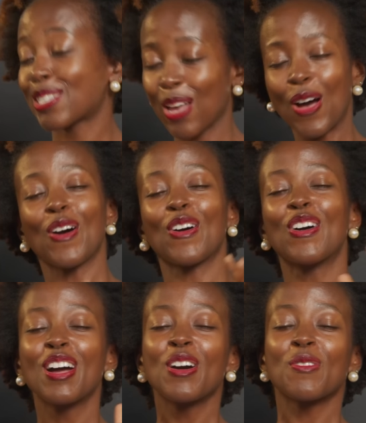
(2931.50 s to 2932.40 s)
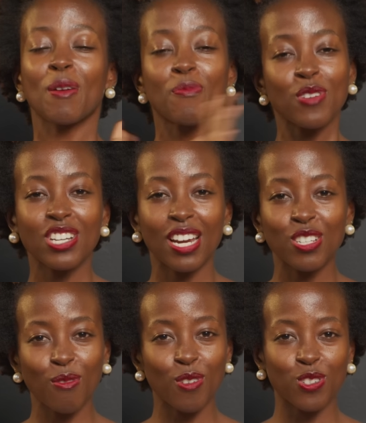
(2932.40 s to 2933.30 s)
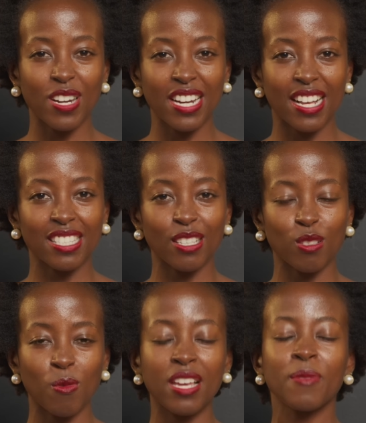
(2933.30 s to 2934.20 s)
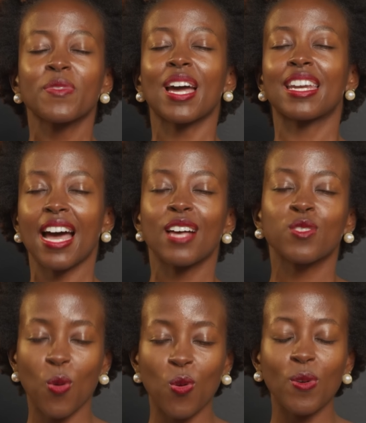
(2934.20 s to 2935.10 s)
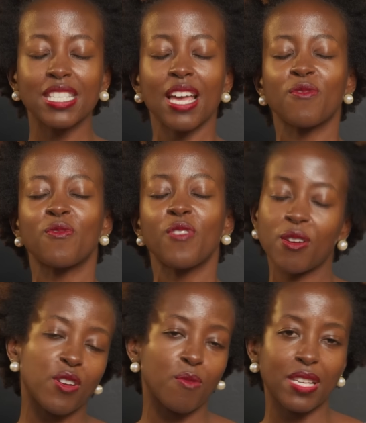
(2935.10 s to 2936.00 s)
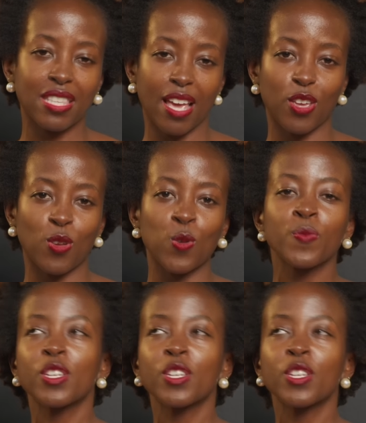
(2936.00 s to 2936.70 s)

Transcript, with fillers: So, we appreciate you for joining us this week, and as always, a very, very big thank you